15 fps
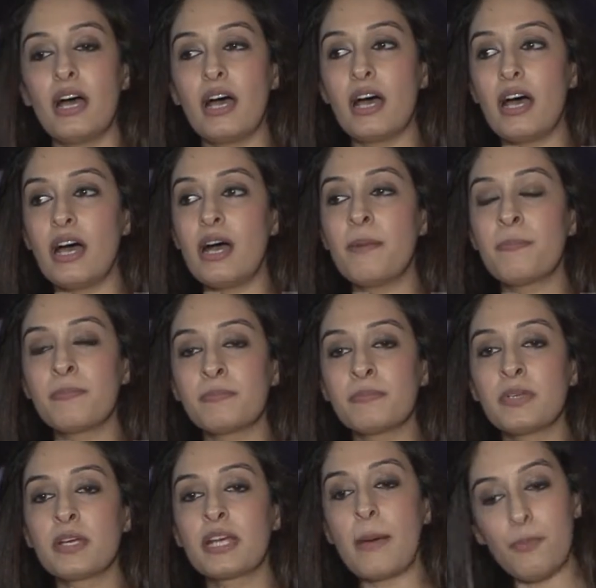
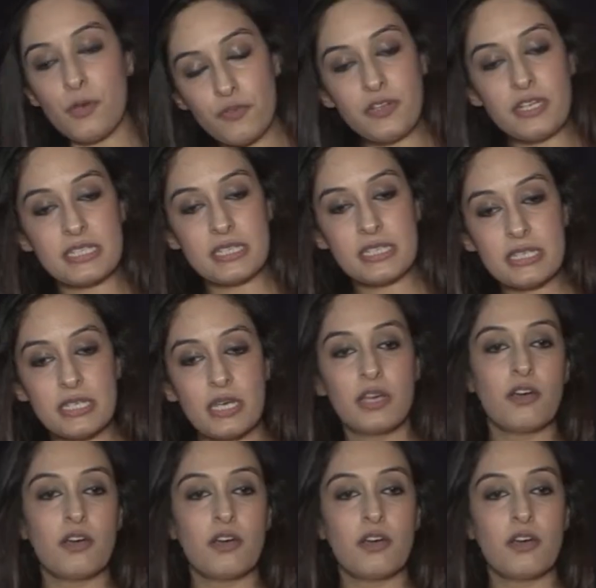chosen? Couple of reasons.